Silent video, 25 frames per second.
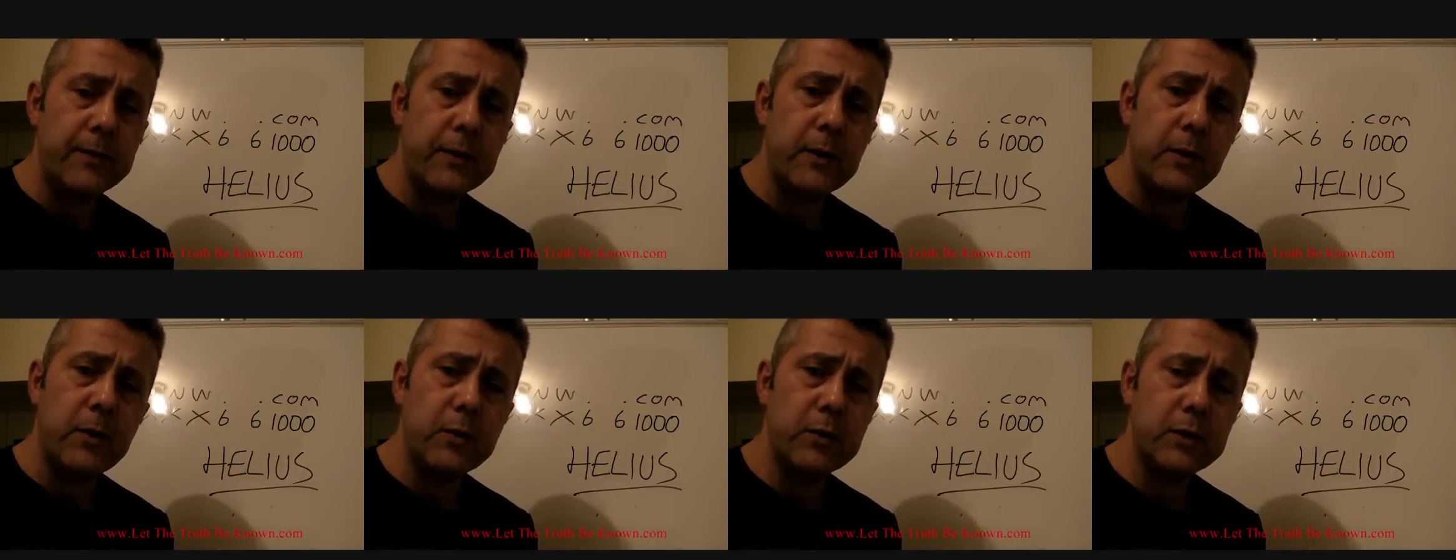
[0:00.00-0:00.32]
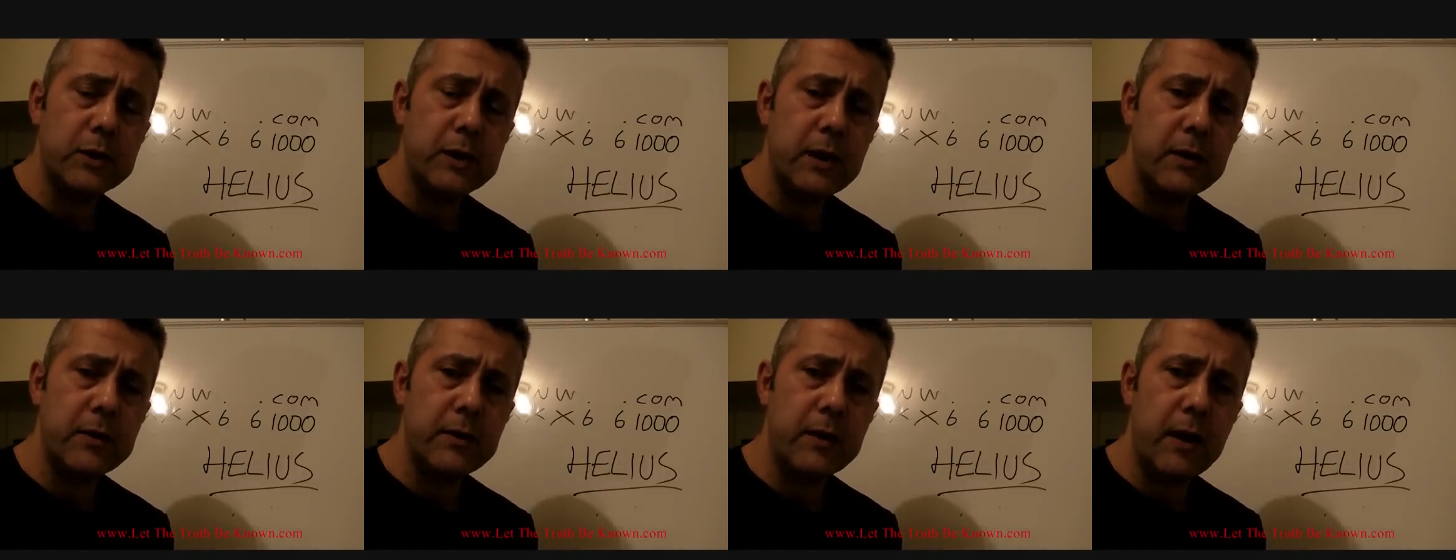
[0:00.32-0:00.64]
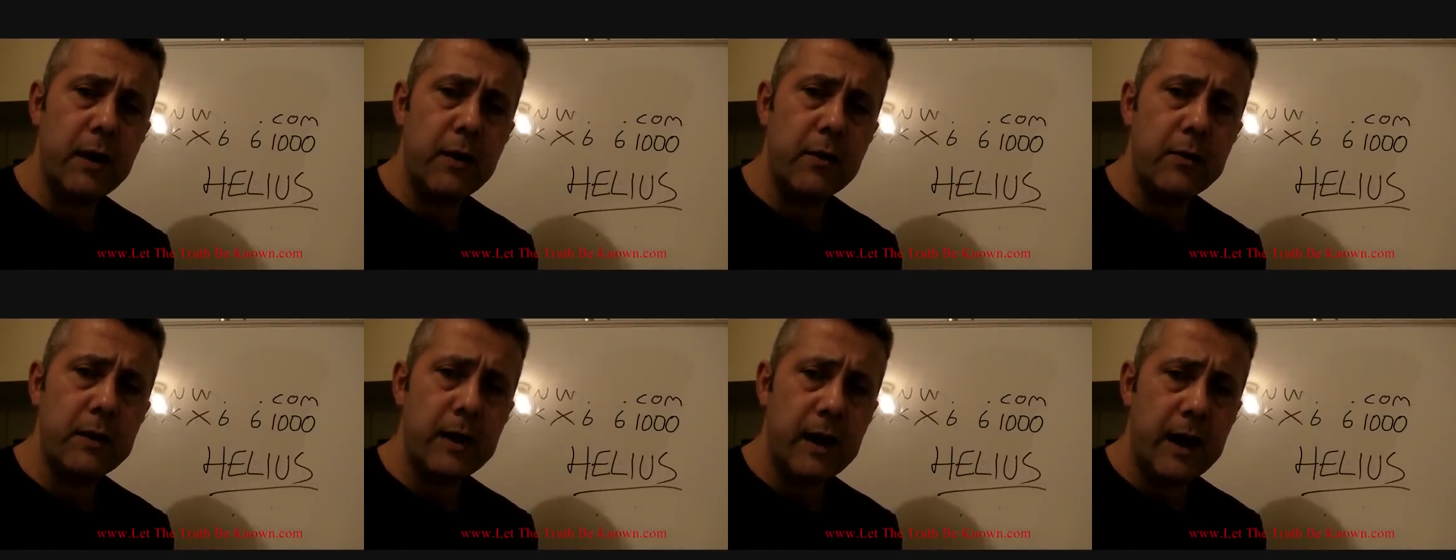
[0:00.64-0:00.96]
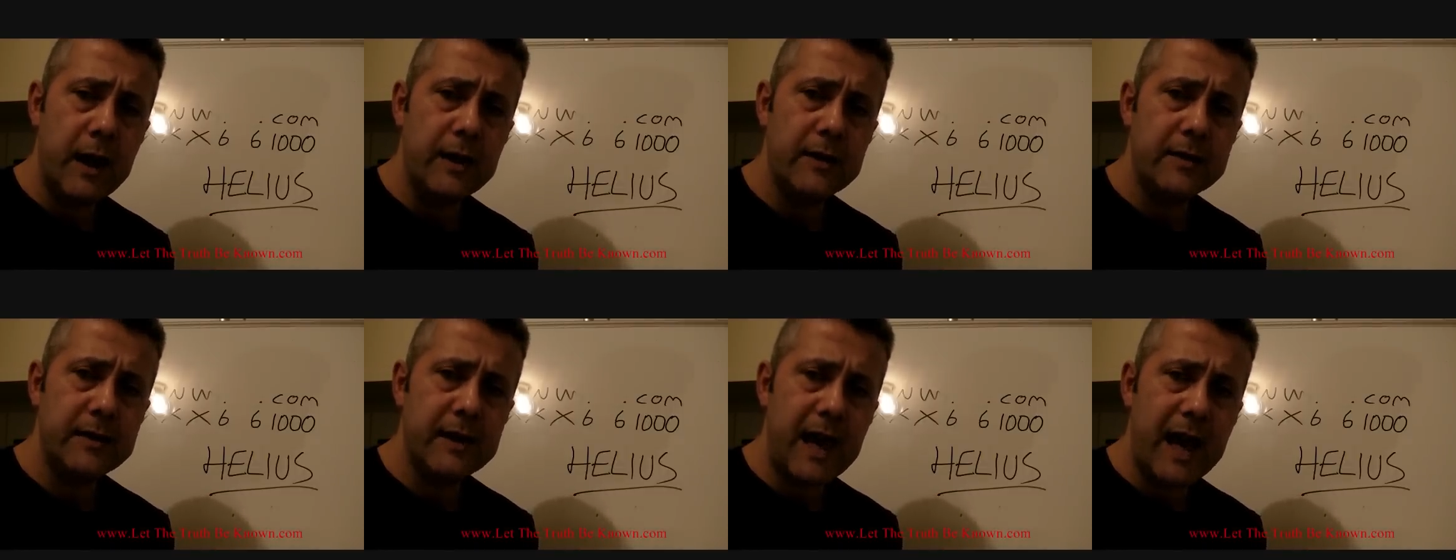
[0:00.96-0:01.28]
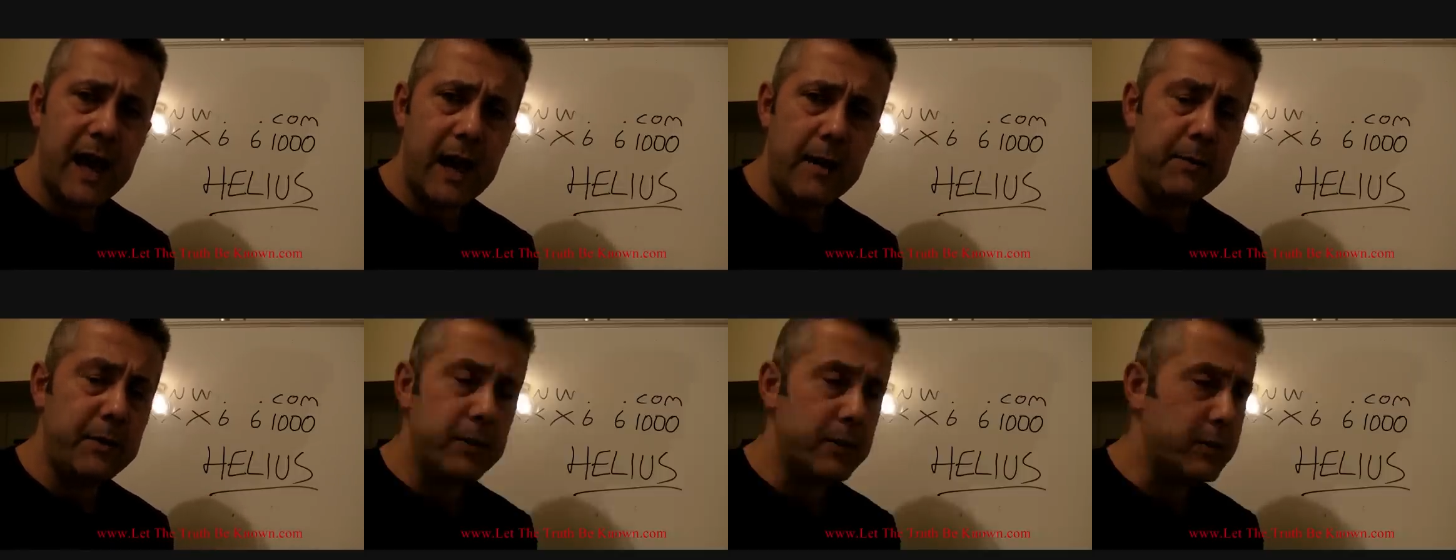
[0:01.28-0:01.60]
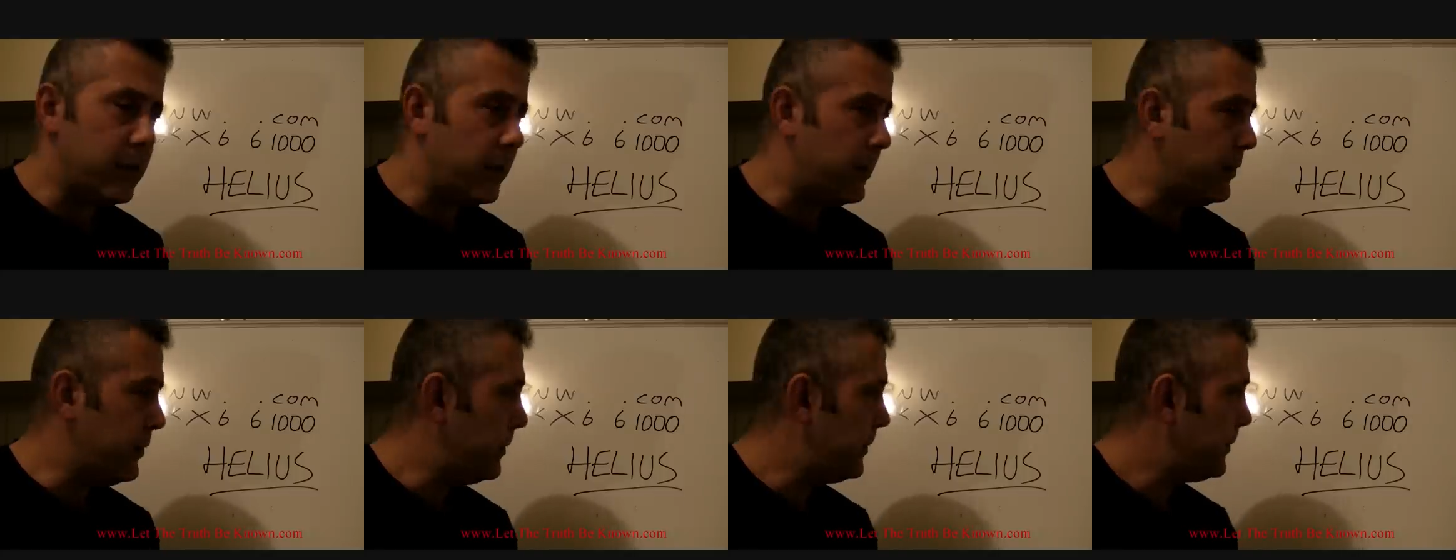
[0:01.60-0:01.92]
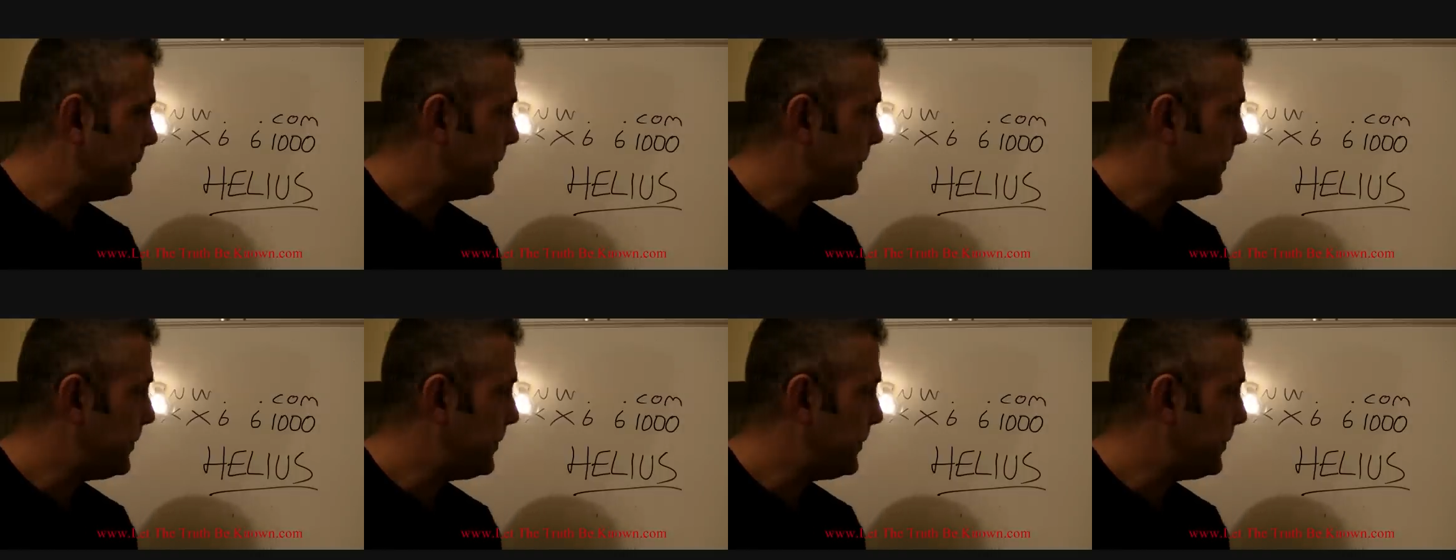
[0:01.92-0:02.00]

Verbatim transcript: also known as Abaddon.